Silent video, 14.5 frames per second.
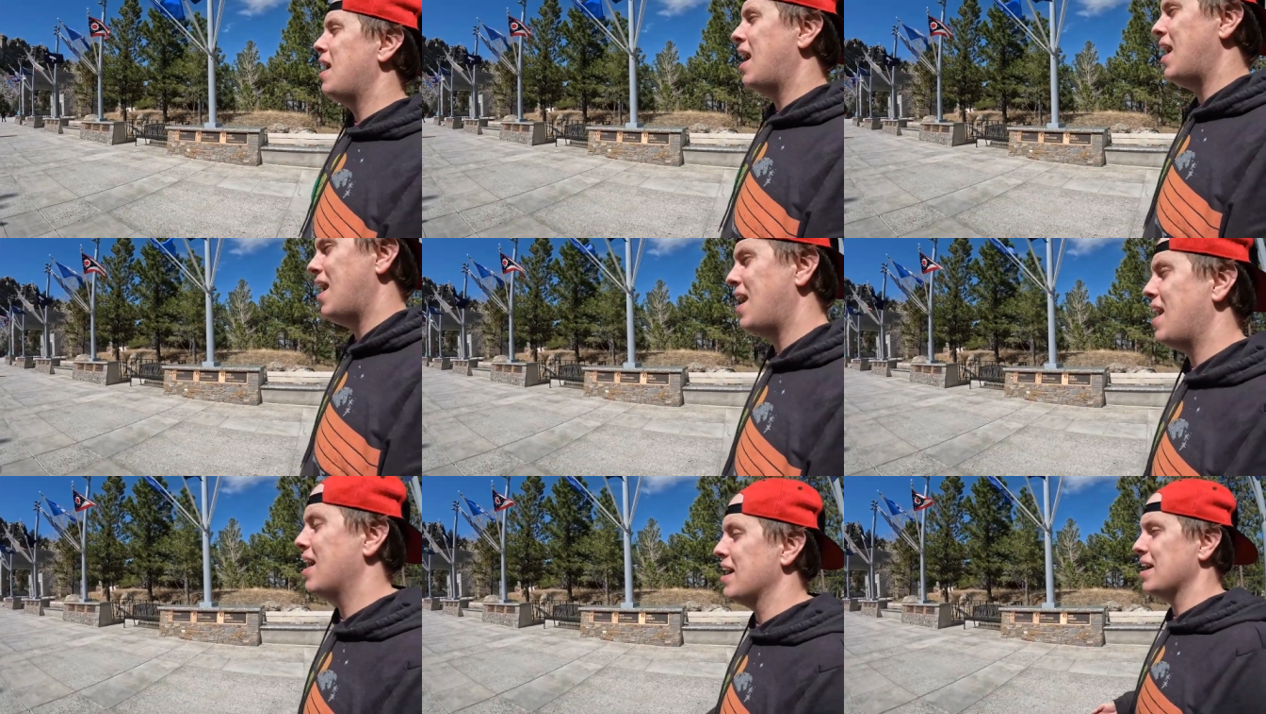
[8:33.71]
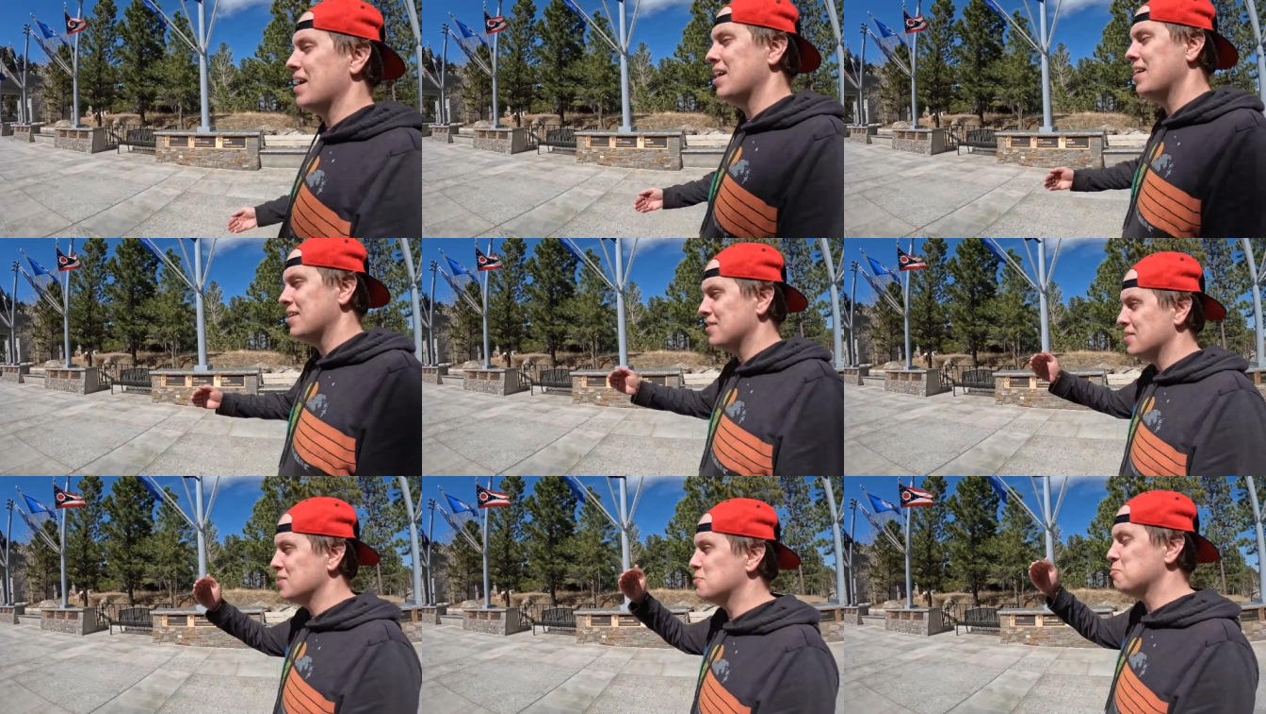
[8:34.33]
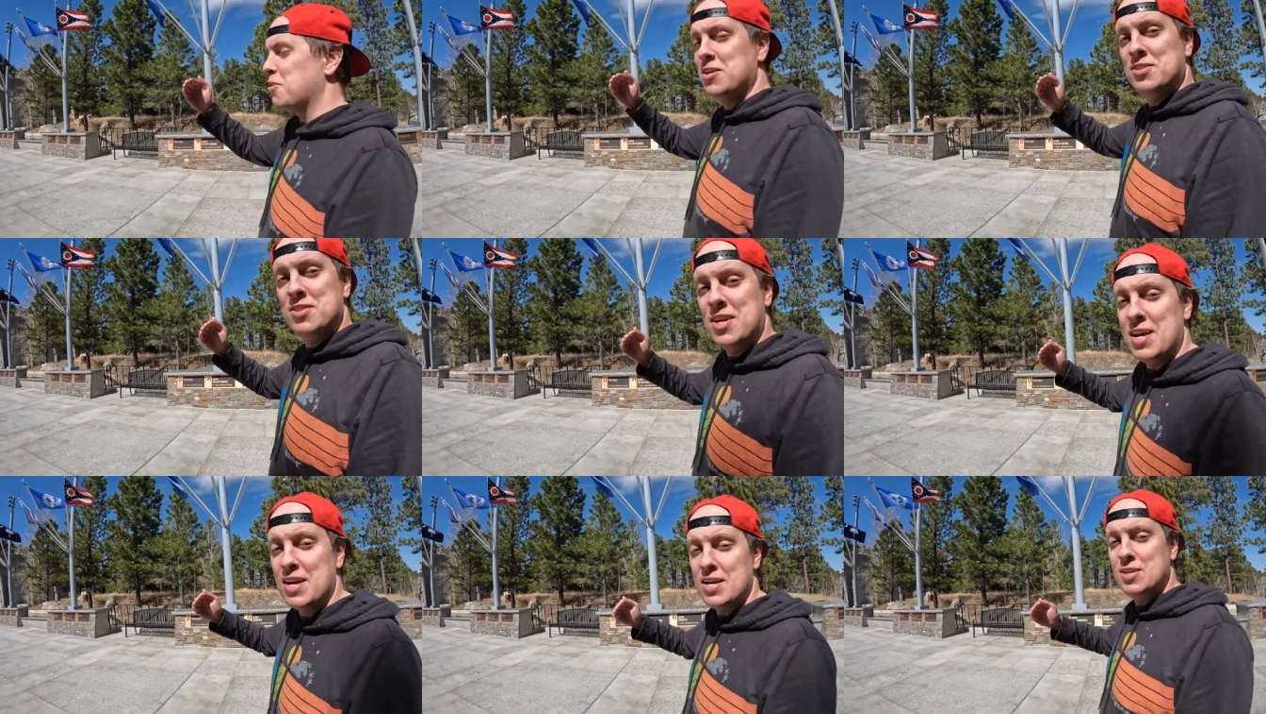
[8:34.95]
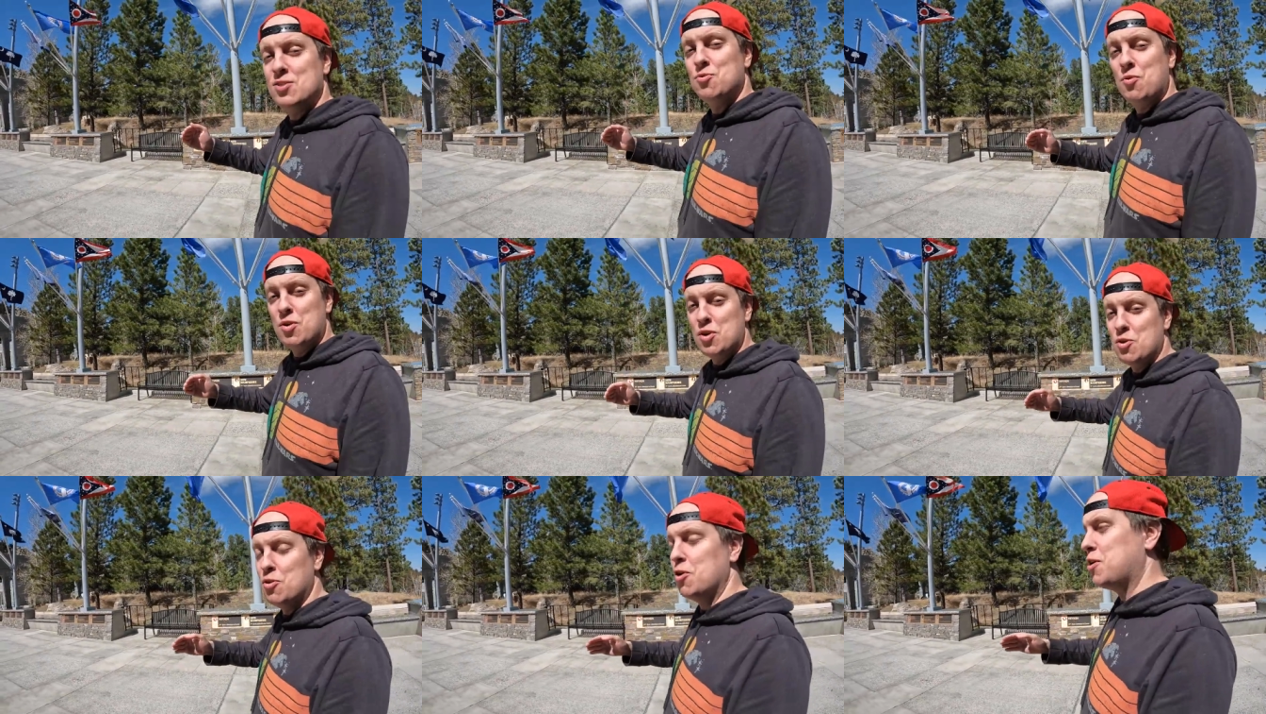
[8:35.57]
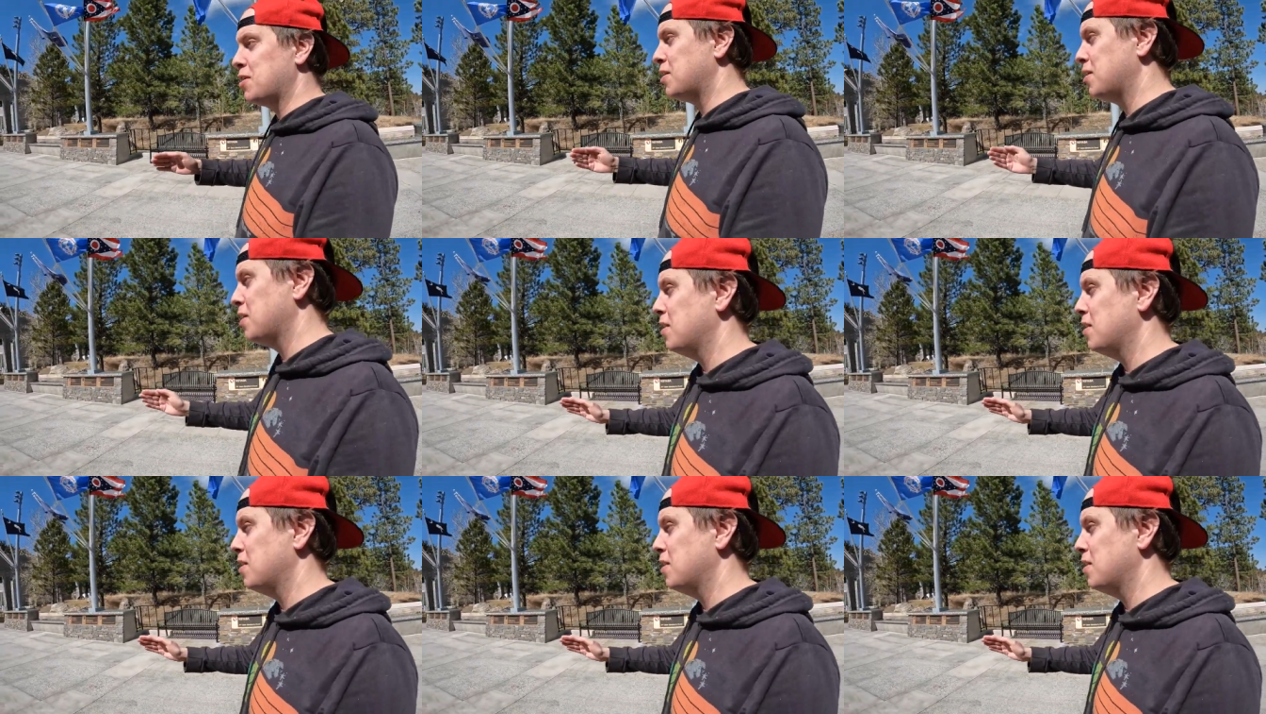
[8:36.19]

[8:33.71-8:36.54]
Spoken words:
high this place is when you look